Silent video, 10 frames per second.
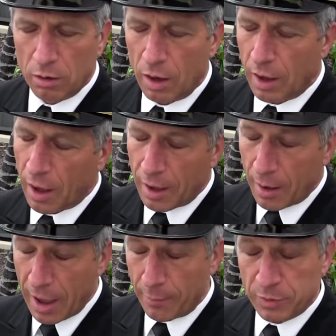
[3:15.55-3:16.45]

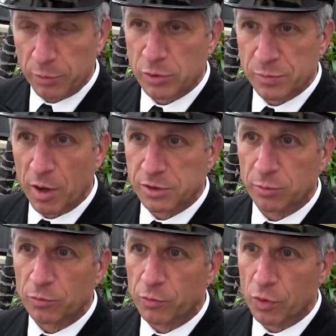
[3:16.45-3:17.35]
happen to be
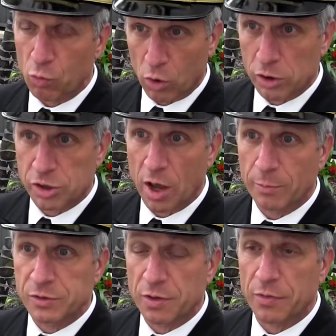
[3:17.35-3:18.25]
responsible for the
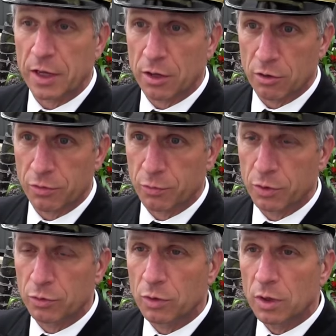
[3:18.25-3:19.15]
workshops that they go
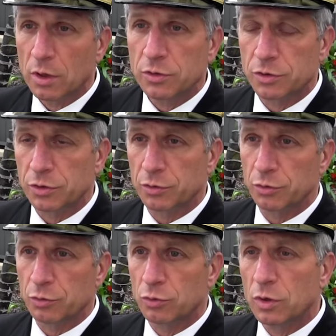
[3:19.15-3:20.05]
through
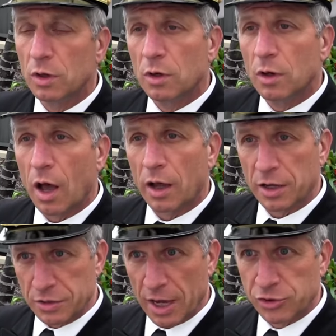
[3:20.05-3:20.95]
to
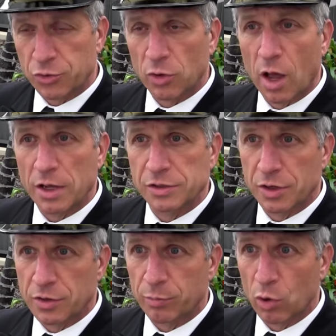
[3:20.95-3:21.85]
contextualize
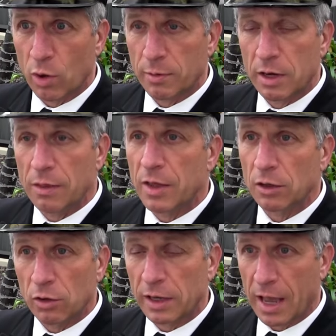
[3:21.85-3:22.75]
their deployment and then
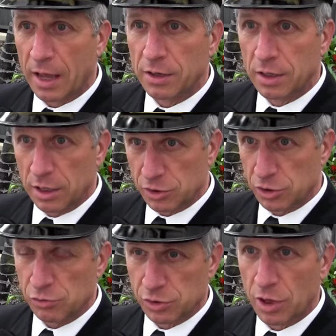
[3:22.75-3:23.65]
look at
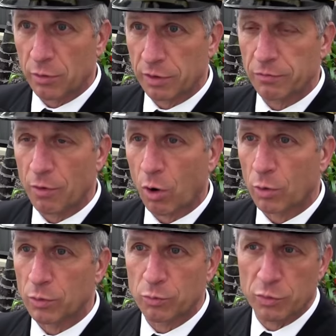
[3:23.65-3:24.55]
issues going forward,